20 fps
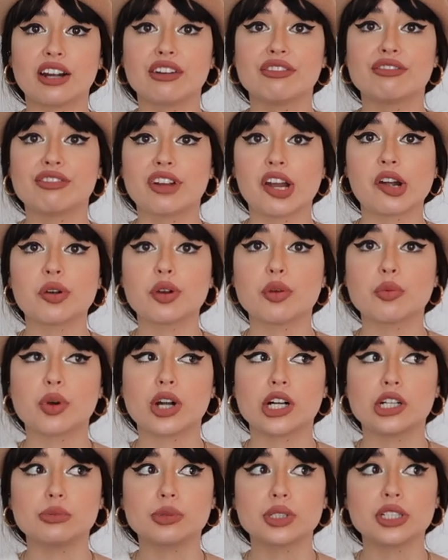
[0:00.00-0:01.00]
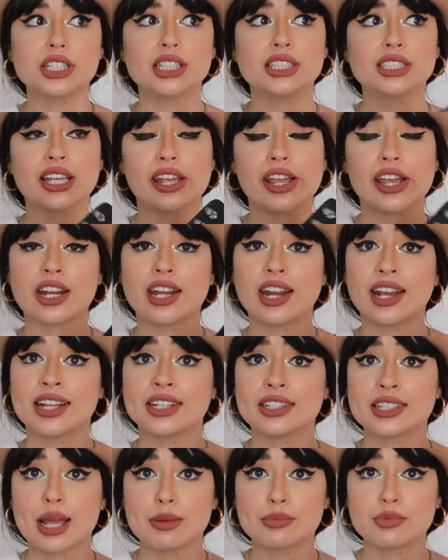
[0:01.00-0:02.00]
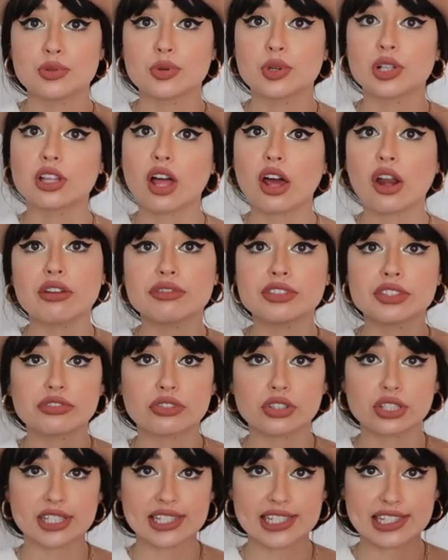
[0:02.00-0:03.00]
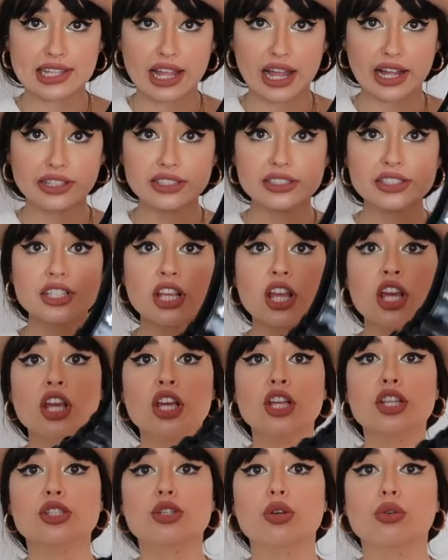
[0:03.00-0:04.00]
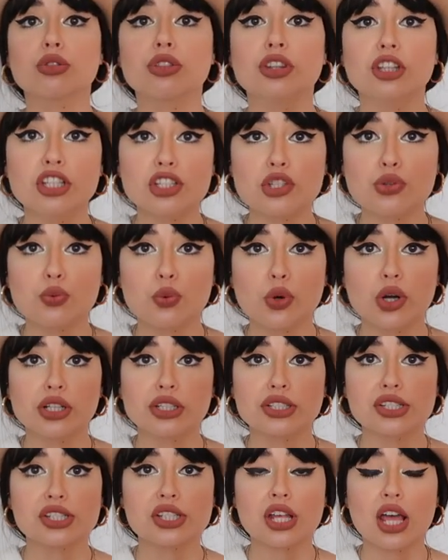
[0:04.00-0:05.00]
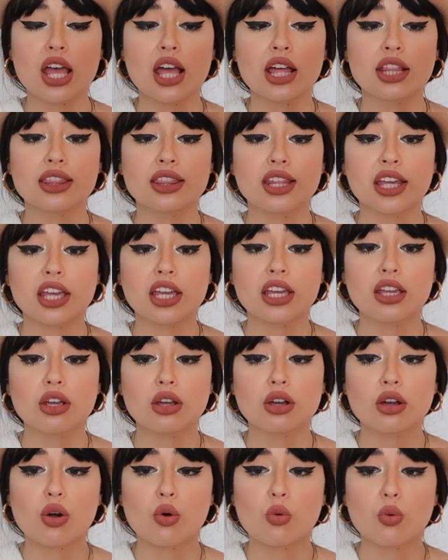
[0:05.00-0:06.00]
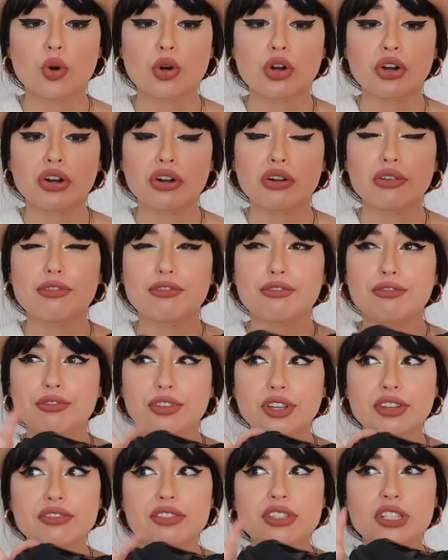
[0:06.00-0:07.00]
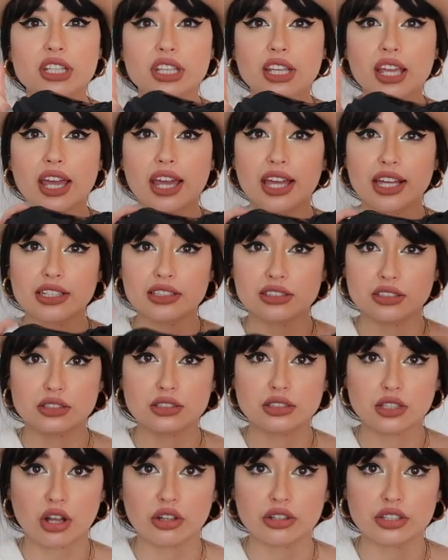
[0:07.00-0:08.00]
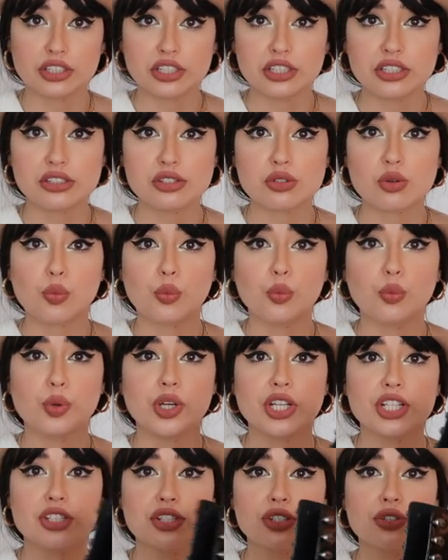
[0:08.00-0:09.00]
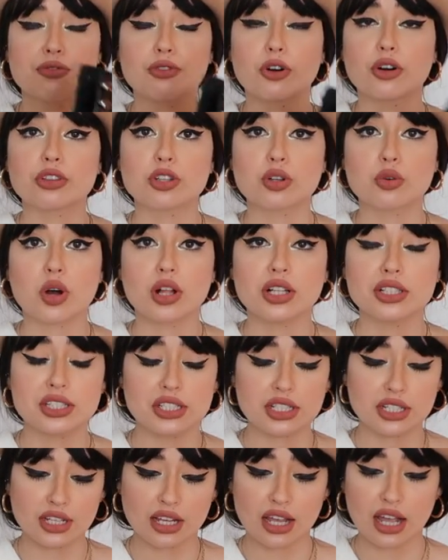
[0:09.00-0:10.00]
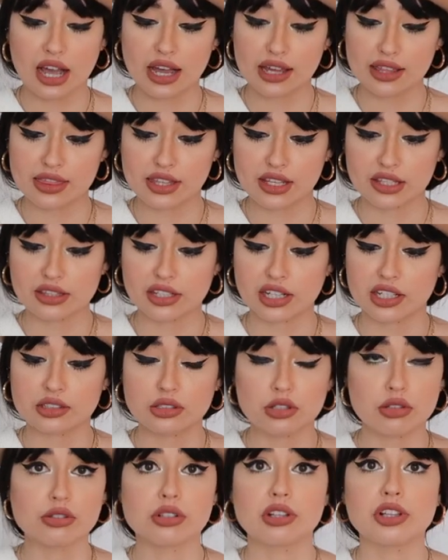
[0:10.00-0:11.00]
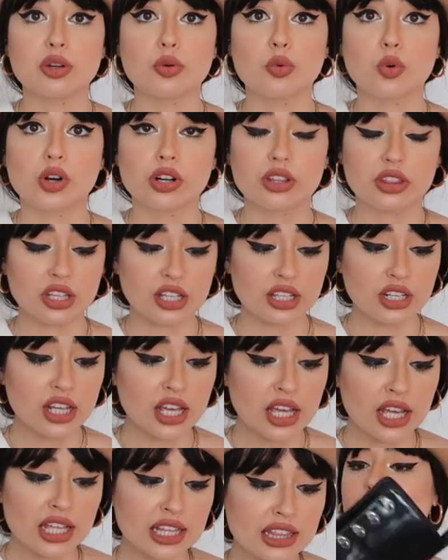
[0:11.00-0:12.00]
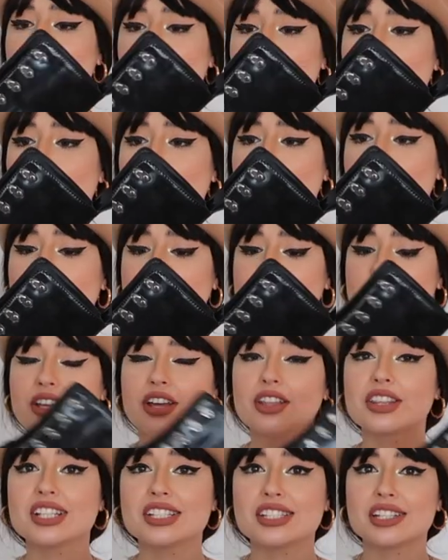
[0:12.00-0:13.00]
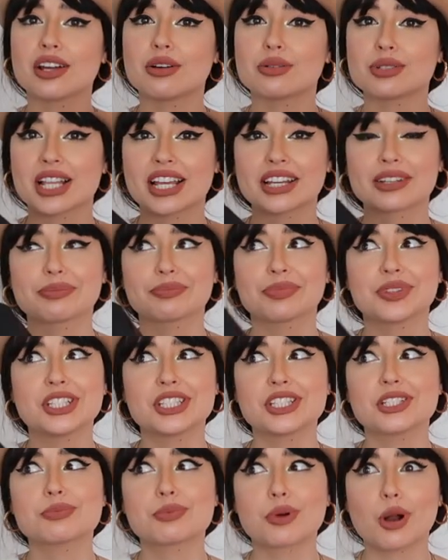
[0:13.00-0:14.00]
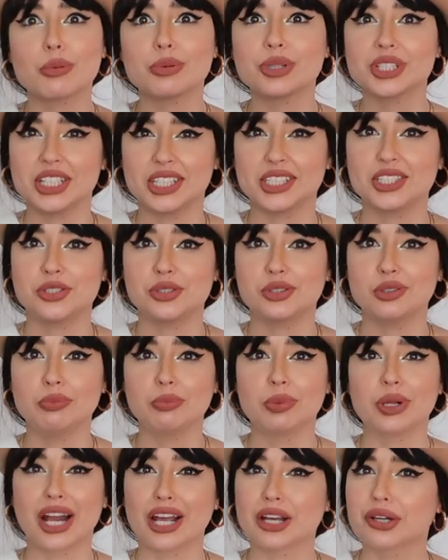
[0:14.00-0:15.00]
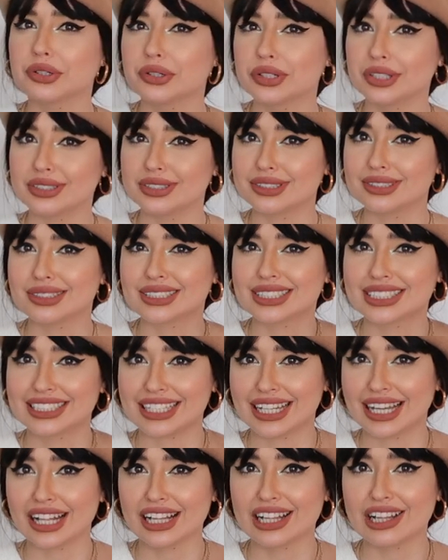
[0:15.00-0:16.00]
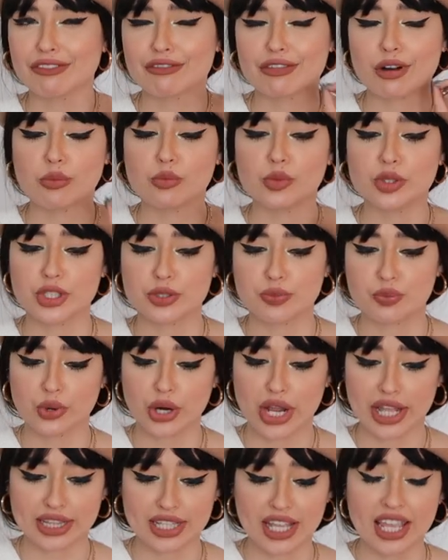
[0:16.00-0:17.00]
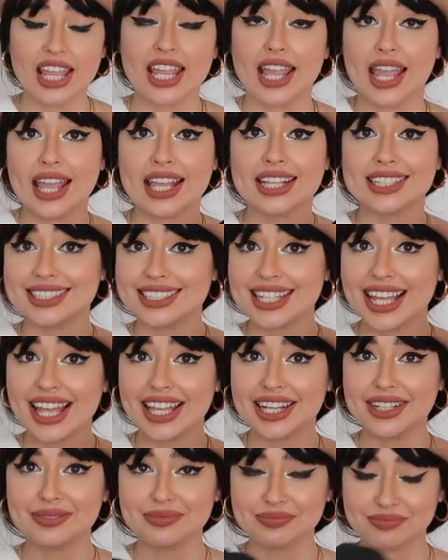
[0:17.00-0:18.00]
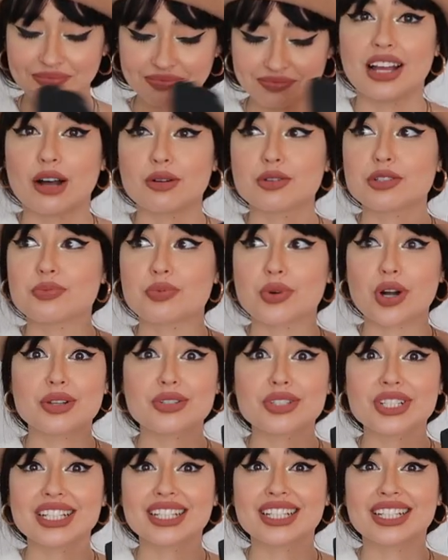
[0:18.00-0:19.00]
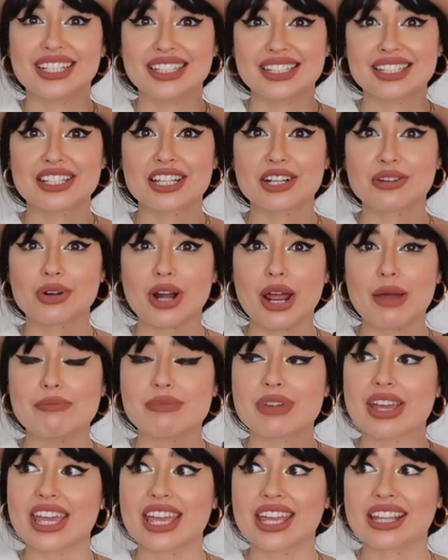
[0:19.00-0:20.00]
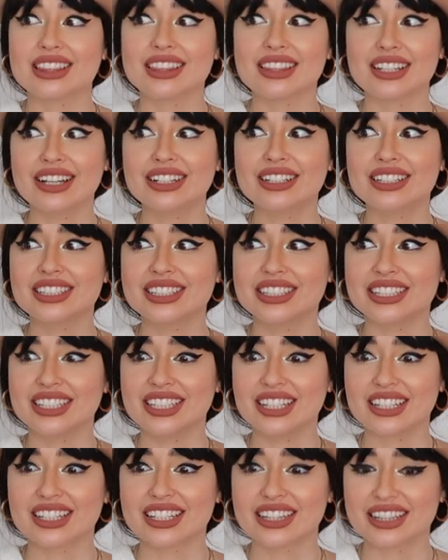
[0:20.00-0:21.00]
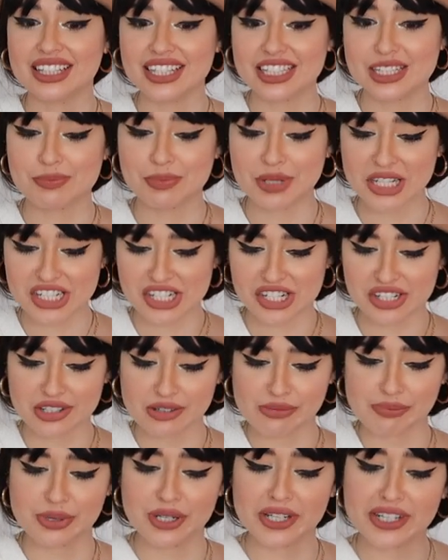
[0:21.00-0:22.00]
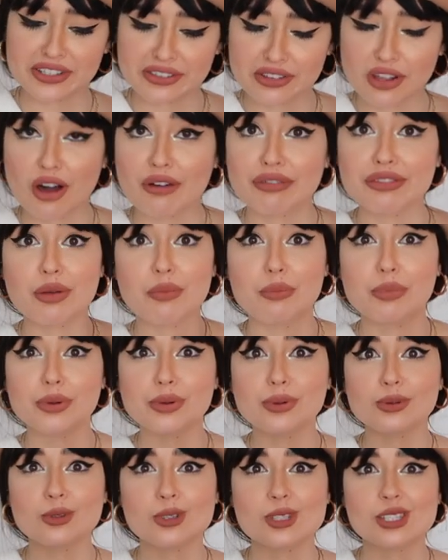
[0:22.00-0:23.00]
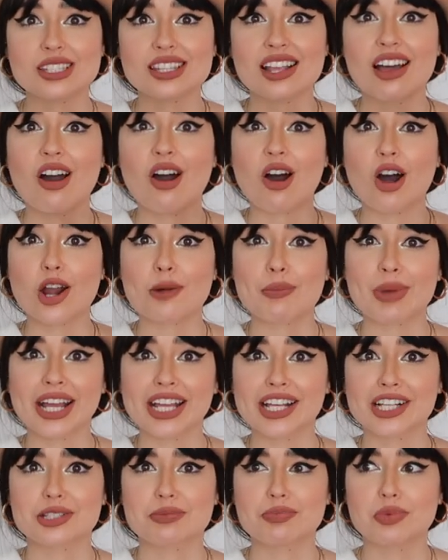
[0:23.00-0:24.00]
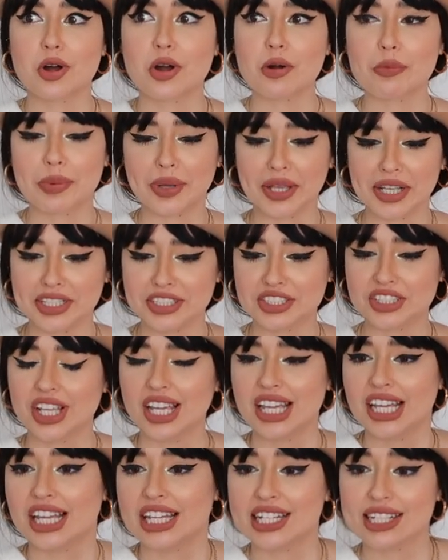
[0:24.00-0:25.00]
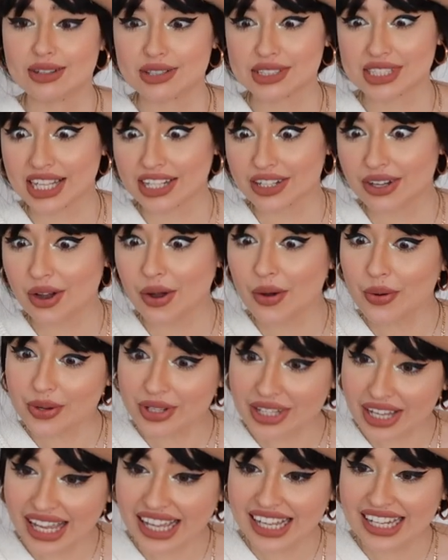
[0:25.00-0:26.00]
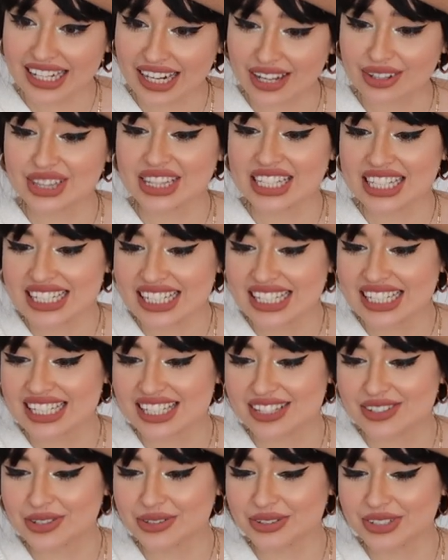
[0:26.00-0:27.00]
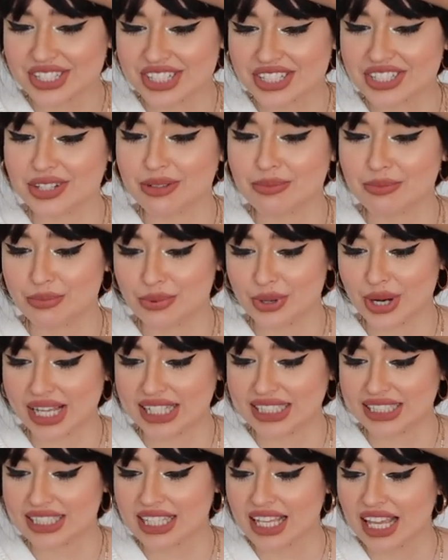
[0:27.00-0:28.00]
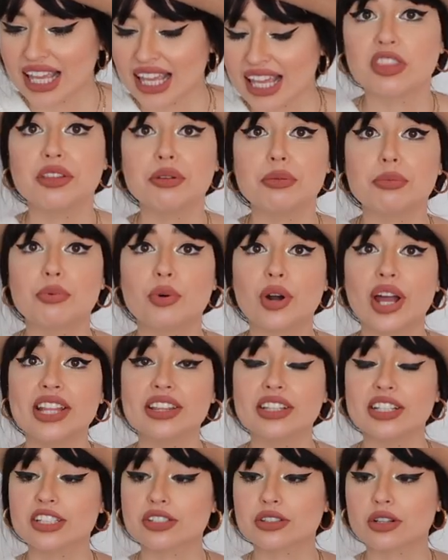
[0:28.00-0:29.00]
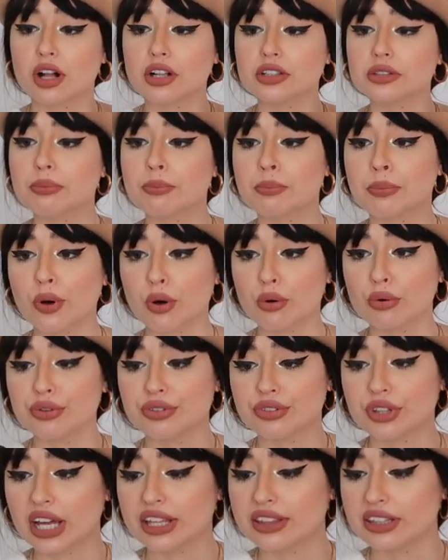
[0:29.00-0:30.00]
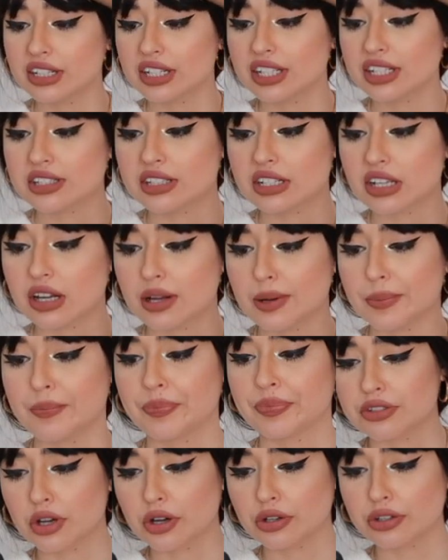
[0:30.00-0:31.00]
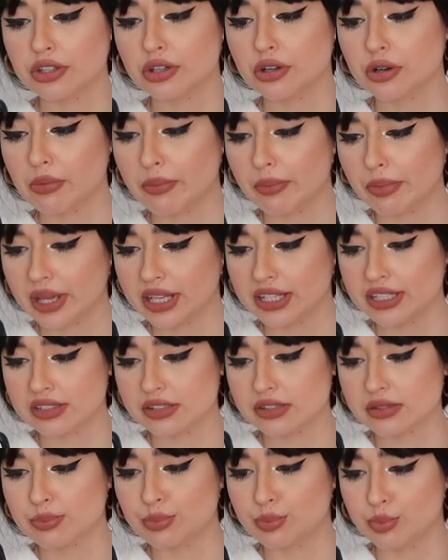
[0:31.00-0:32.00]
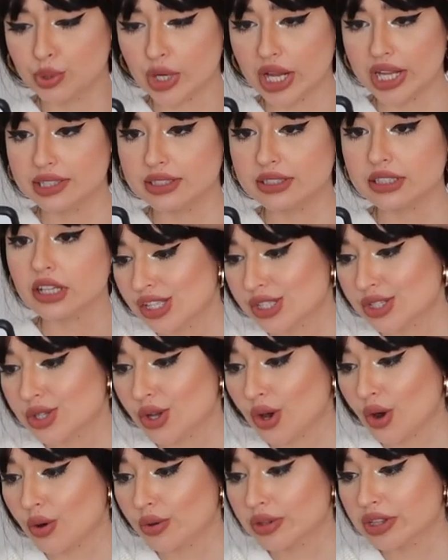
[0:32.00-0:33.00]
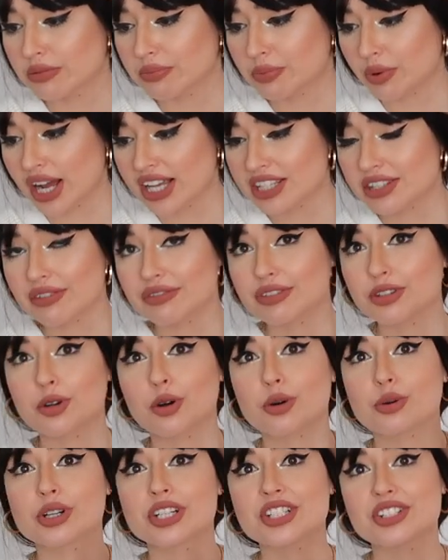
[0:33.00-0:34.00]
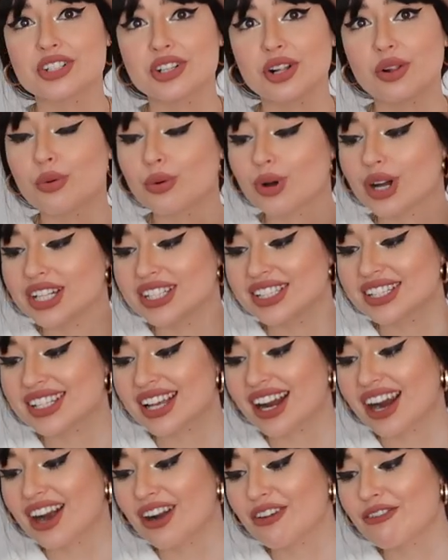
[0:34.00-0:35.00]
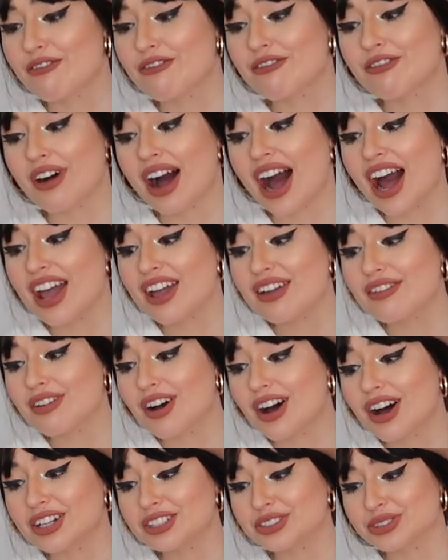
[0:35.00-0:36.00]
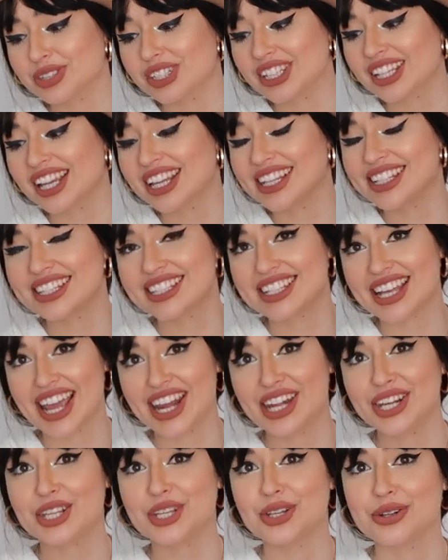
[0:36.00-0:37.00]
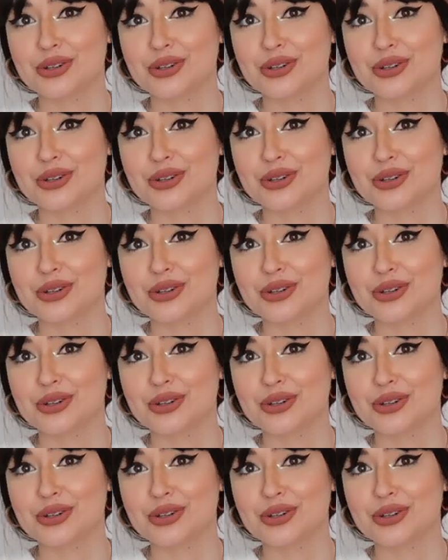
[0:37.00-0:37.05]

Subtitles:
are very wearable and they can adapt to a lot of different styles. So these ones, they were $58, which for the quality, I think they are totally worth it. So I saw this and I was like, this is probably a dupe, but I couldn't tell from which brand. And then I was browsing Instagram and luckily this picture appeared of the boots on my explore page. And I was like, okay, now this is the original brand. The brand is called Both. I think it's a Tokyo-based brand. So the price of the original ones are 510